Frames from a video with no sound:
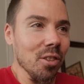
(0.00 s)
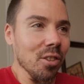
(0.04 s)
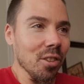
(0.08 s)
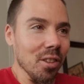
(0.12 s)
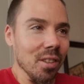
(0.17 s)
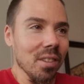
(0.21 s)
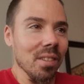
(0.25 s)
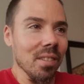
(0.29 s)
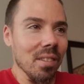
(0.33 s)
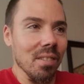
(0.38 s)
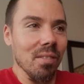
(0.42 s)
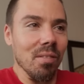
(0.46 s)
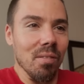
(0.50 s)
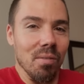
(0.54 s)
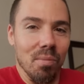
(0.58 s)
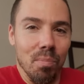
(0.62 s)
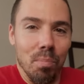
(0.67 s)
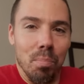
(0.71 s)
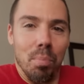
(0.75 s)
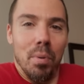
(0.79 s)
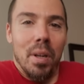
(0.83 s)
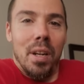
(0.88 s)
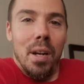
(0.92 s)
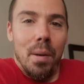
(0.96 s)
Just
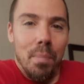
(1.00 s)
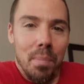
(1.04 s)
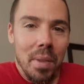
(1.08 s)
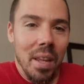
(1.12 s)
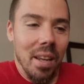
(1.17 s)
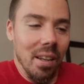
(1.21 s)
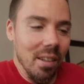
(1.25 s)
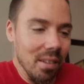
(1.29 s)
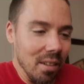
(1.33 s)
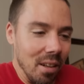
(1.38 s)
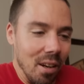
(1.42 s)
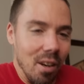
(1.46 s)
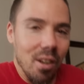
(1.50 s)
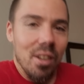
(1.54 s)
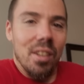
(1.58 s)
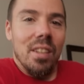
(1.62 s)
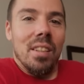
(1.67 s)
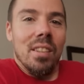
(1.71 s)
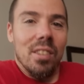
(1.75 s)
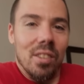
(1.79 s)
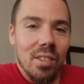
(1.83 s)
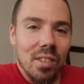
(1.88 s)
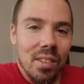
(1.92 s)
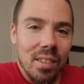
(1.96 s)
bring up that
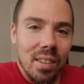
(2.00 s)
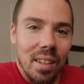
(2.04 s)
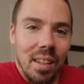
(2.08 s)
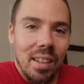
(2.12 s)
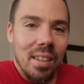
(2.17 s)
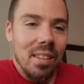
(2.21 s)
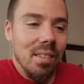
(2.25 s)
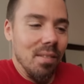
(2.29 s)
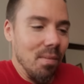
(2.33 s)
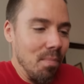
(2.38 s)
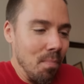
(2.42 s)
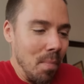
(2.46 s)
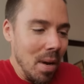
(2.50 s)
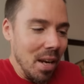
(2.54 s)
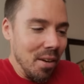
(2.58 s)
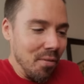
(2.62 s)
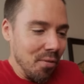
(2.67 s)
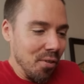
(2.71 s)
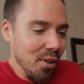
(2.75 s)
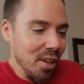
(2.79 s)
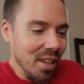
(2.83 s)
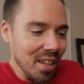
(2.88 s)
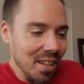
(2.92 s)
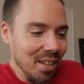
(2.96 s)
audience, like, made
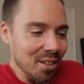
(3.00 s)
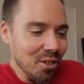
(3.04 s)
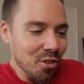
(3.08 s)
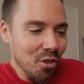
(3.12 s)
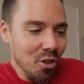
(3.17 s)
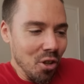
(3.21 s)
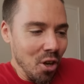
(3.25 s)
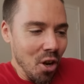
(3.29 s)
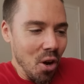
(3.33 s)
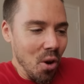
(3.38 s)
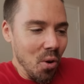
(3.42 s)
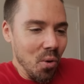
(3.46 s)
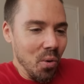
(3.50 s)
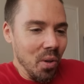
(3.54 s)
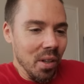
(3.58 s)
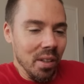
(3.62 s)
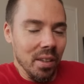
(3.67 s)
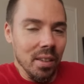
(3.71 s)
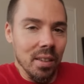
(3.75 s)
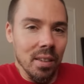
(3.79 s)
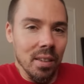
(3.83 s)
for kids? No.